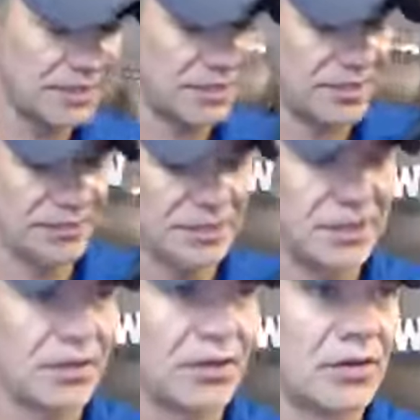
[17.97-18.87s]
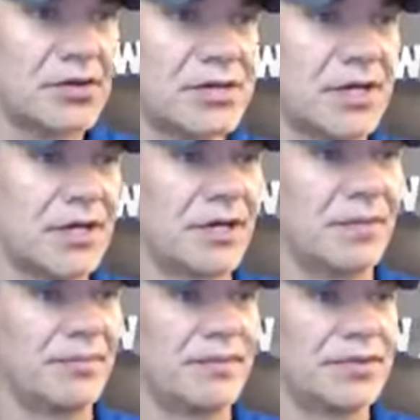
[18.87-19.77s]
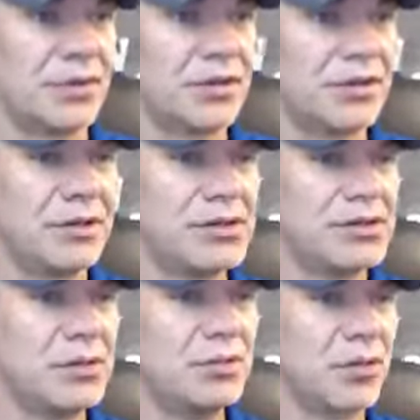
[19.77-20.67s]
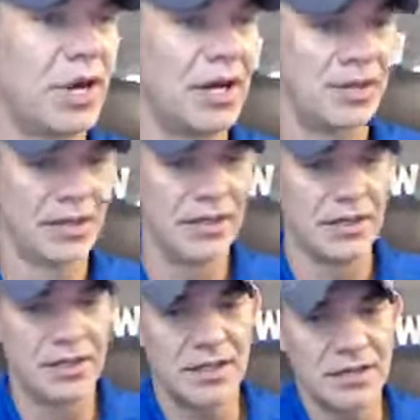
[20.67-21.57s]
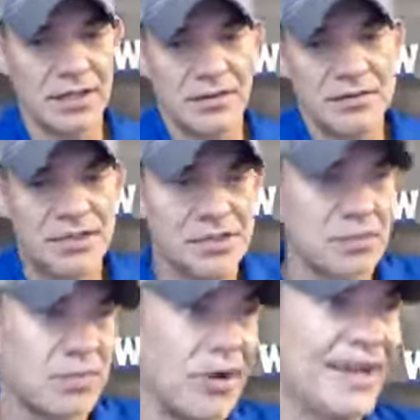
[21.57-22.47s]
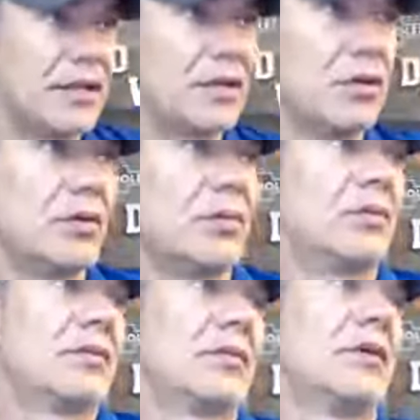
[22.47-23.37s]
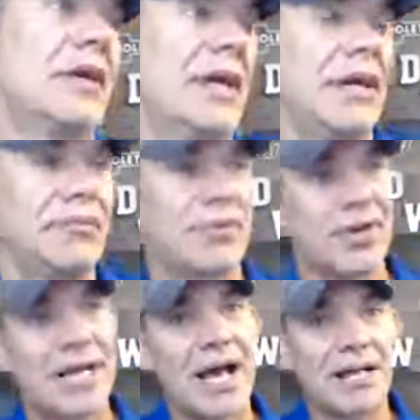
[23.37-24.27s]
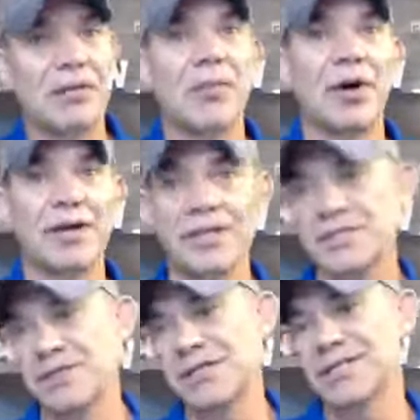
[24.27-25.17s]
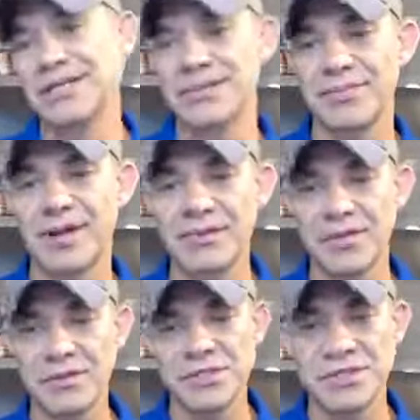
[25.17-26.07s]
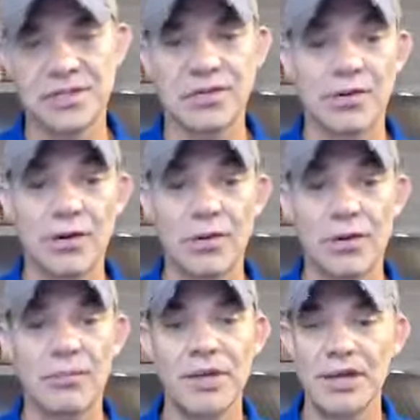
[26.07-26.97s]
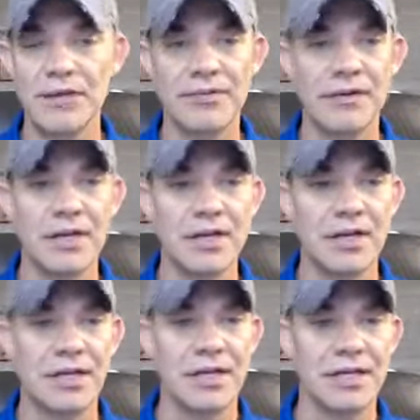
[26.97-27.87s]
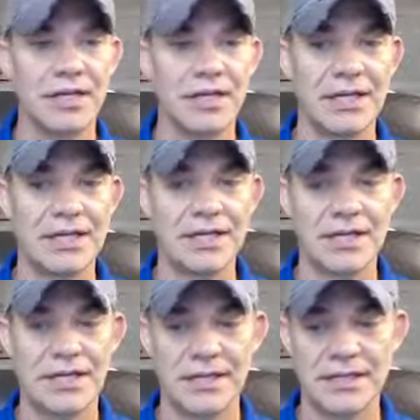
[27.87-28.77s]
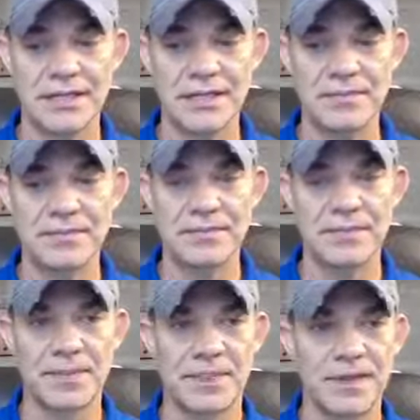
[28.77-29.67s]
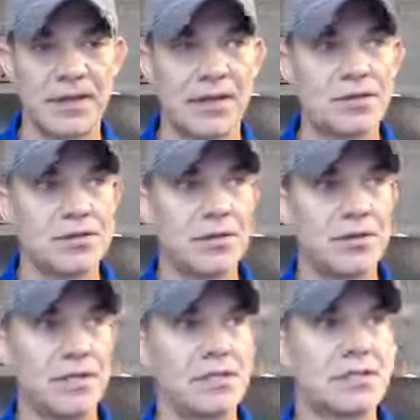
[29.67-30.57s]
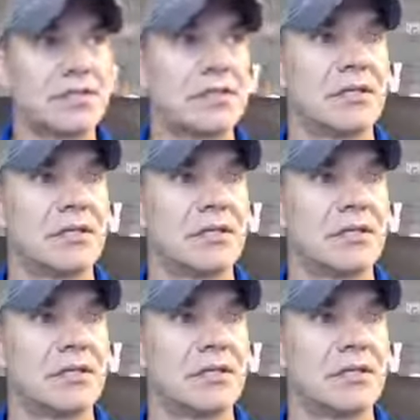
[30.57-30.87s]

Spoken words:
of a dealer's Toyota Supra. Those things are brand new and pretty hot in the market, so they tend to probably go sticker or above. And so these